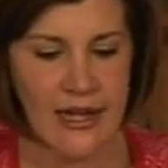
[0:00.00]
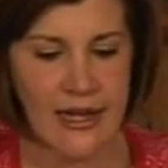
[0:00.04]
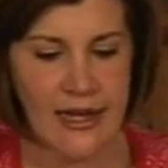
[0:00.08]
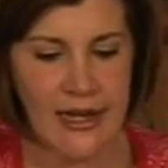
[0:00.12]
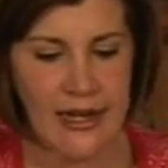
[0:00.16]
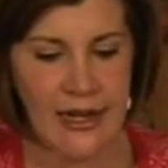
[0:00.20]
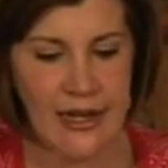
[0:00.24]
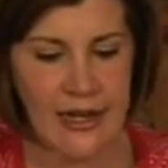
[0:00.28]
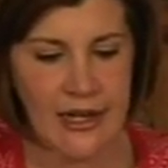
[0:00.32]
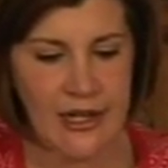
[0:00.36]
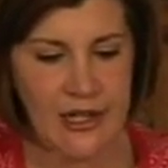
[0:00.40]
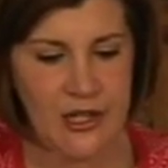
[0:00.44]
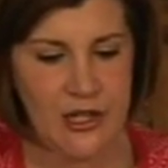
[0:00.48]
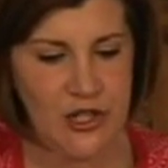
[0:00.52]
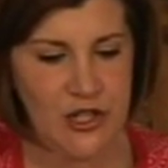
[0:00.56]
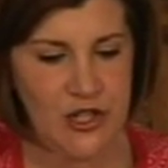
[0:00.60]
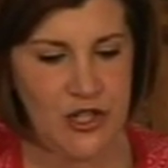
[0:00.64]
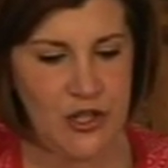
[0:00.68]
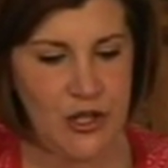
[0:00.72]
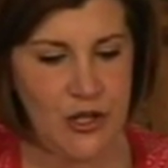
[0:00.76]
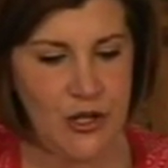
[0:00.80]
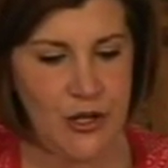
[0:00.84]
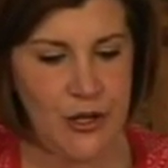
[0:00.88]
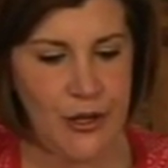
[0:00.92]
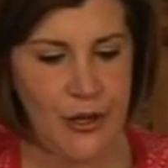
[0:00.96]
And
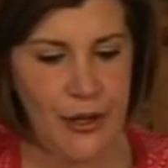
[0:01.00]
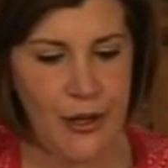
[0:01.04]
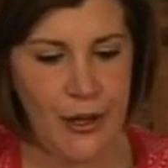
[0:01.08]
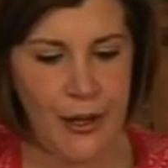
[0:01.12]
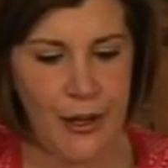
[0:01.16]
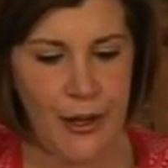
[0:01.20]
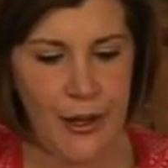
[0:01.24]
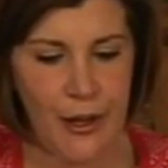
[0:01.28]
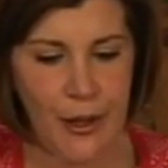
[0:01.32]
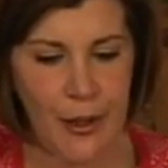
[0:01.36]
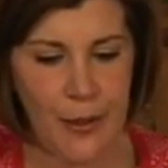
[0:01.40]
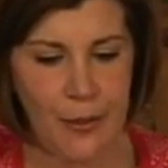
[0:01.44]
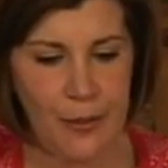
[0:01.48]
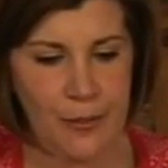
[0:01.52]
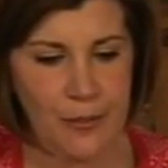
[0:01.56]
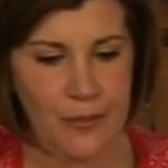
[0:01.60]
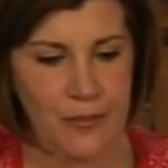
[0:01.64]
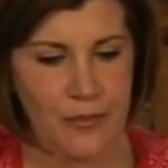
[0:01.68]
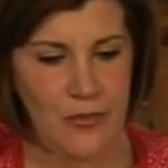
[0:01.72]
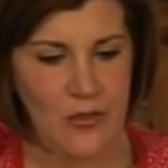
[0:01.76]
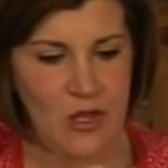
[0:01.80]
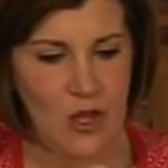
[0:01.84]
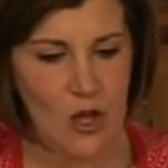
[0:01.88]
um,